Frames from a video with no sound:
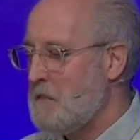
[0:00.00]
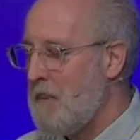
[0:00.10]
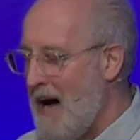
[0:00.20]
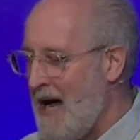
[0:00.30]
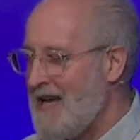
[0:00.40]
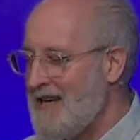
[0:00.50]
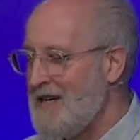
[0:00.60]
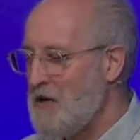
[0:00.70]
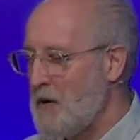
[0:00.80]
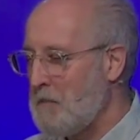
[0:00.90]
the
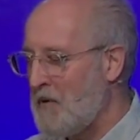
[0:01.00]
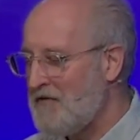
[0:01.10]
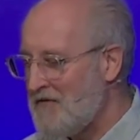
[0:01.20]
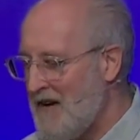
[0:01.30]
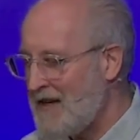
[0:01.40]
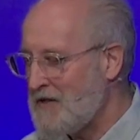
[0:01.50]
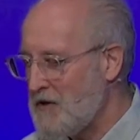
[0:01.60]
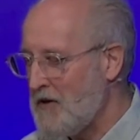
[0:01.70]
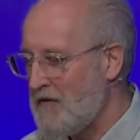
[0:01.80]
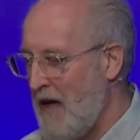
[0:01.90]
pioneer and
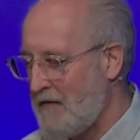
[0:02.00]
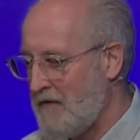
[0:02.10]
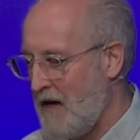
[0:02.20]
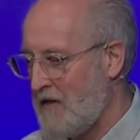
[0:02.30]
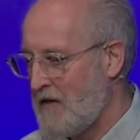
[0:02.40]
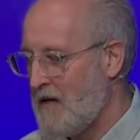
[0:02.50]
perfecter of that faith.